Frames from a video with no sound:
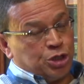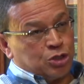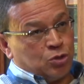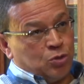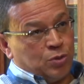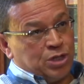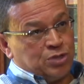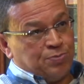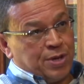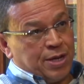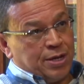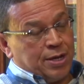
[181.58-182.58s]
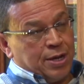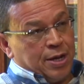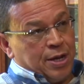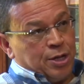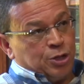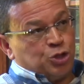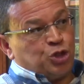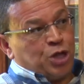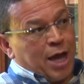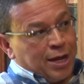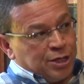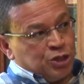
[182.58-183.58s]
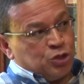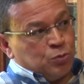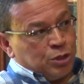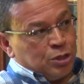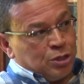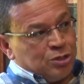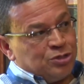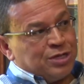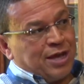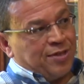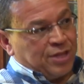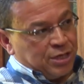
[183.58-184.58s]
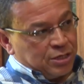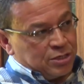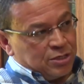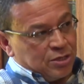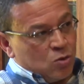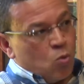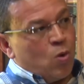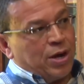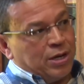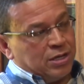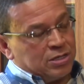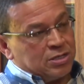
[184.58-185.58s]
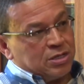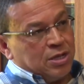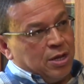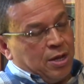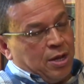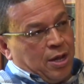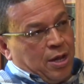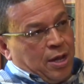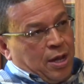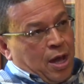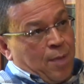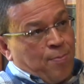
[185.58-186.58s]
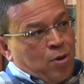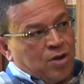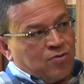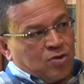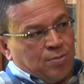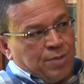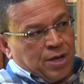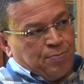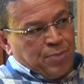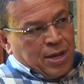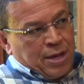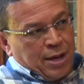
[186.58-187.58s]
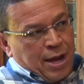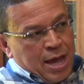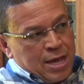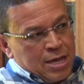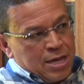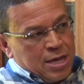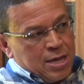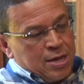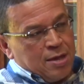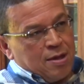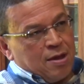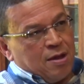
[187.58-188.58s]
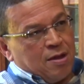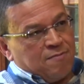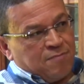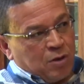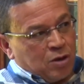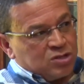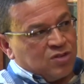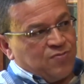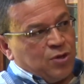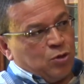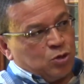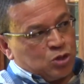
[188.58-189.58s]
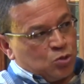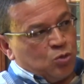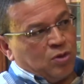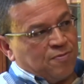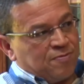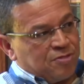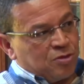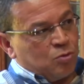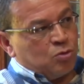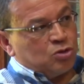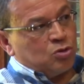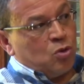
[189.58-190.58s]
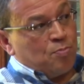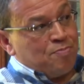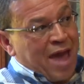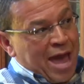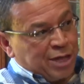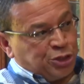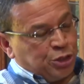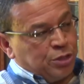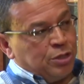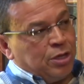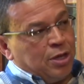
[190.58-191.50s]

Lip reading: has always been challenged with togetherness, oneness. Apart from it being an AE philosophy or school of thought or passion,